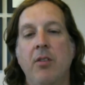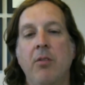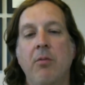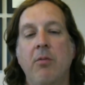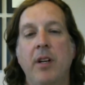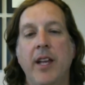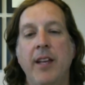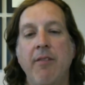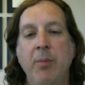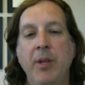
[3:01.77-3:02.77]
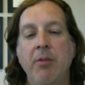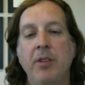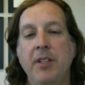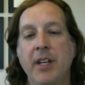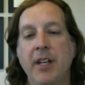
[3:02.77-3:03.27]
And so what
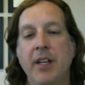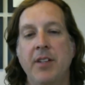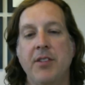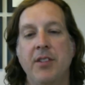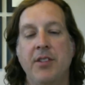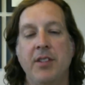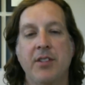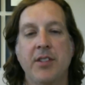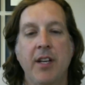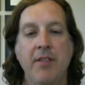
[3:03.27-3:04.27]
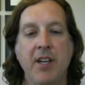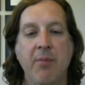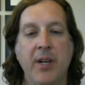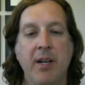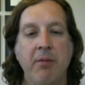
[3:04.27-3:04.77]
AVB really does is
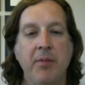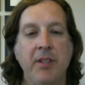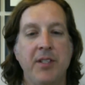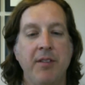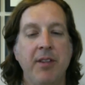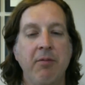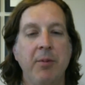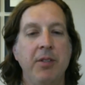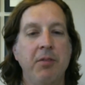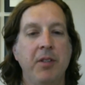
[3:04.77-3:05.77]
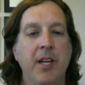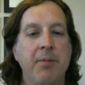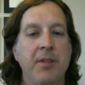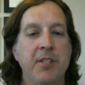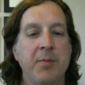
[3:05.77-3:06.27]
it solves that problem, because everything
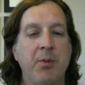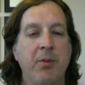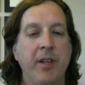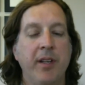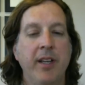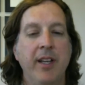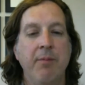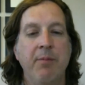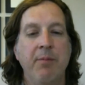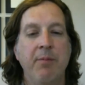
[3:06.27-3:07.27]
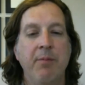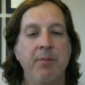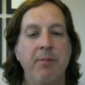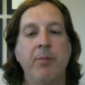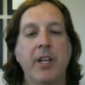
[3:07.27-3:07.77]
we've been doing up to this point,
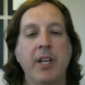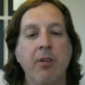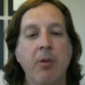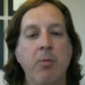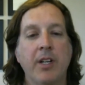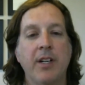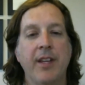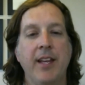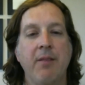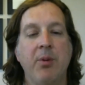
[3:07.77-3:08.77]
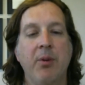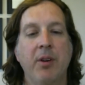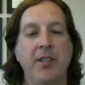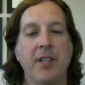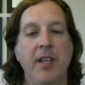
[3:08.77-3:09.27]
people can only work
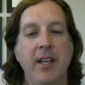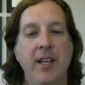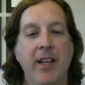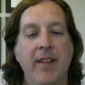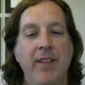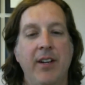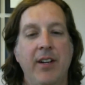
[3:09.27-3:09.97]
on the endpoints.